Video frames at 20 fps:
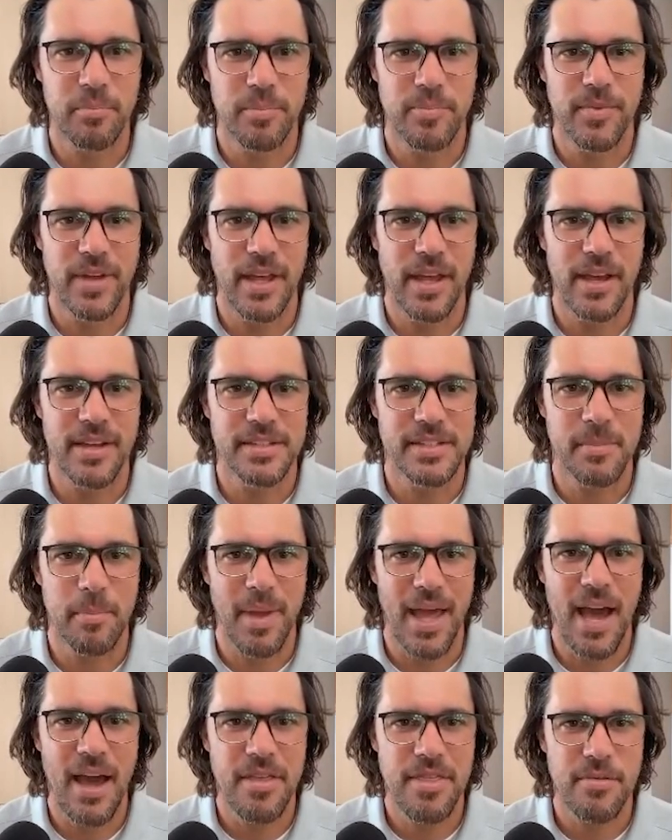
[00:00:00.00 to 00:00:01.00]
It has a
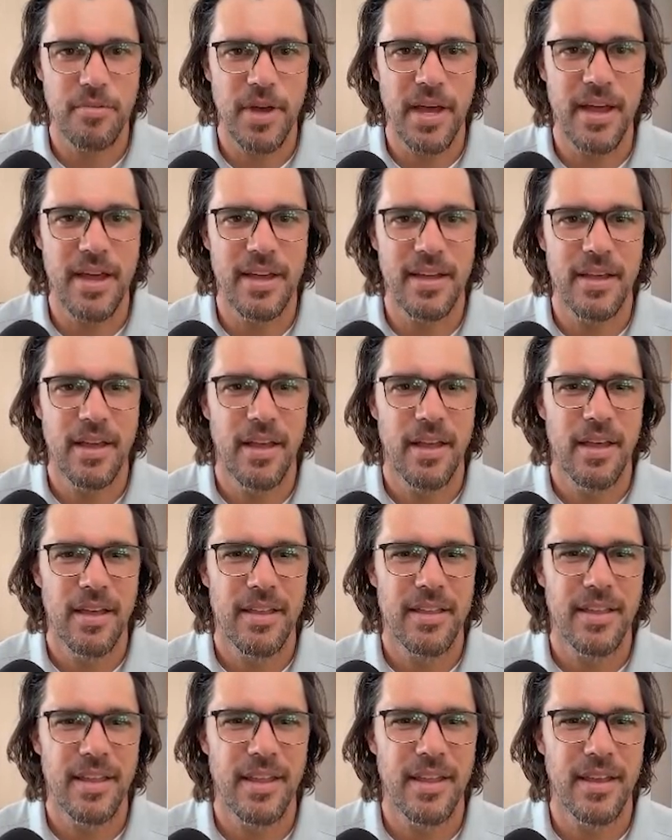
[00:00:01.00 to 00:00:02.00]
pathway
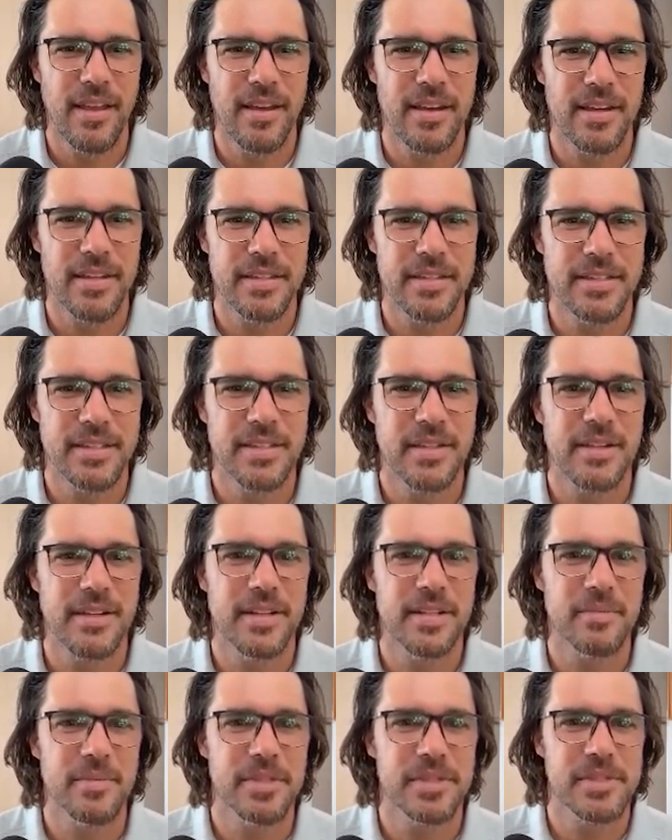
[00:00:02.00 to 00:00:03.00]
and
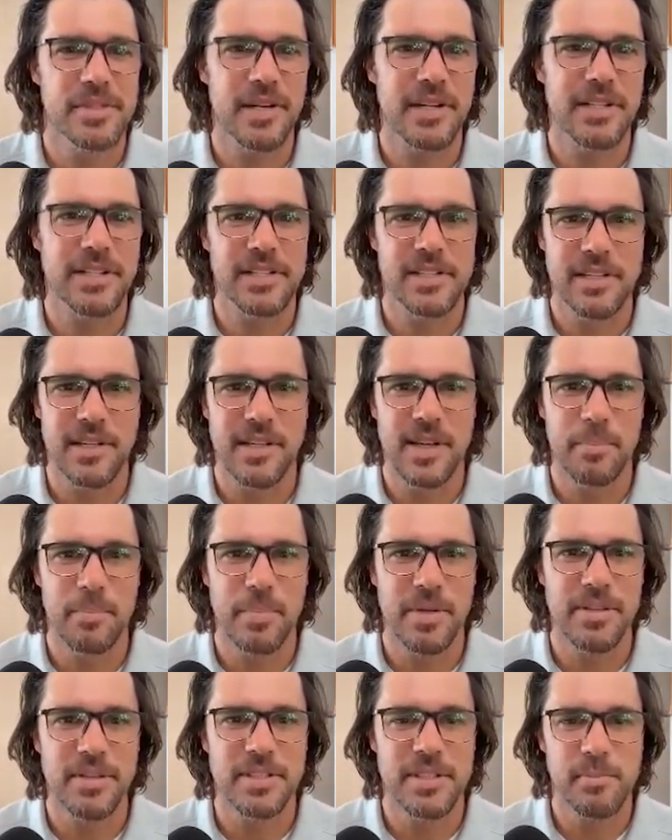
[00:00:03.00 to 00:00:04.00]
um, it starts up
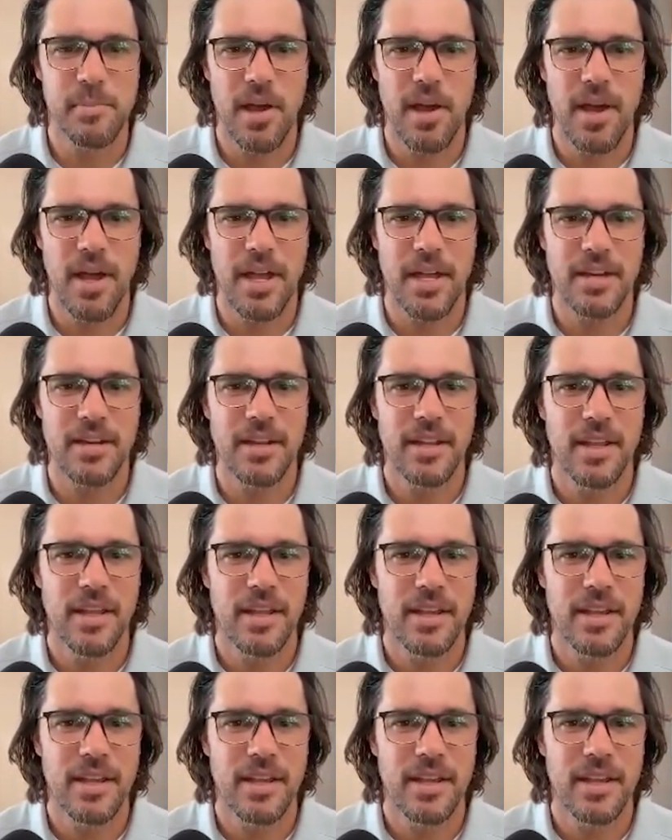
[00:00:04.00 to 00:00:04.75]
in the spine